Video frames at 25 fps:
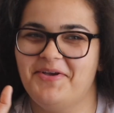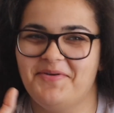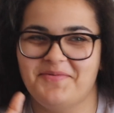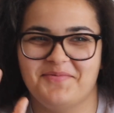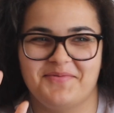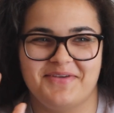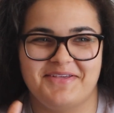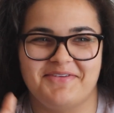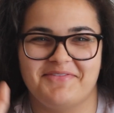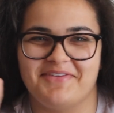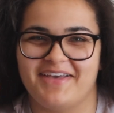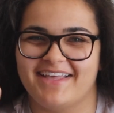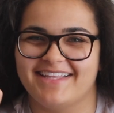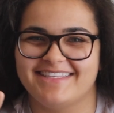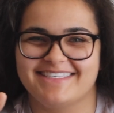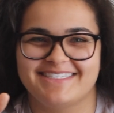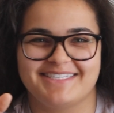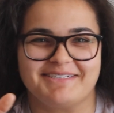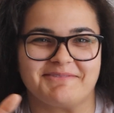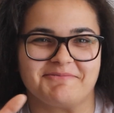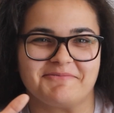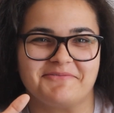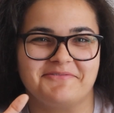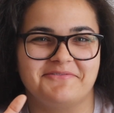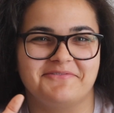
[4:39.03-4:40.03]
We've had
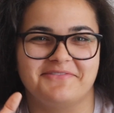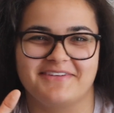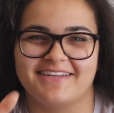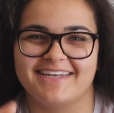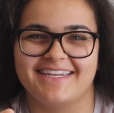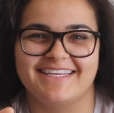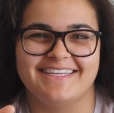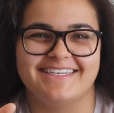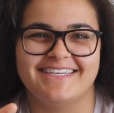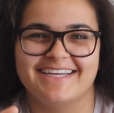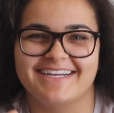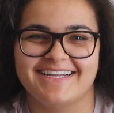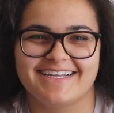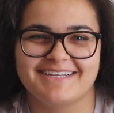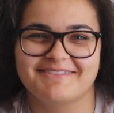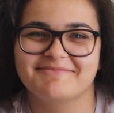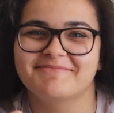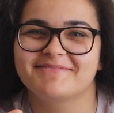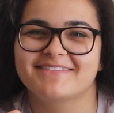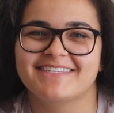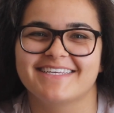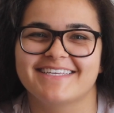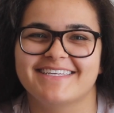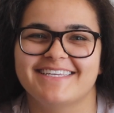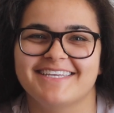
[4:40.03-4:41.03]
some funny
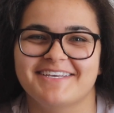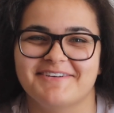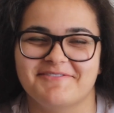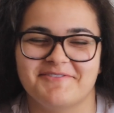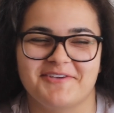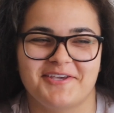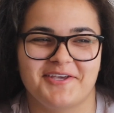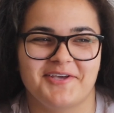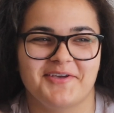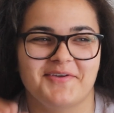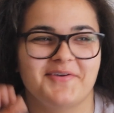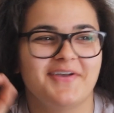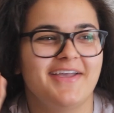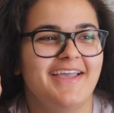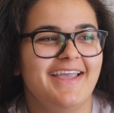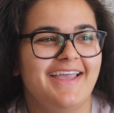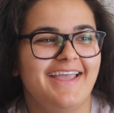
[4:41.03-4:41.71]
times, I tell you.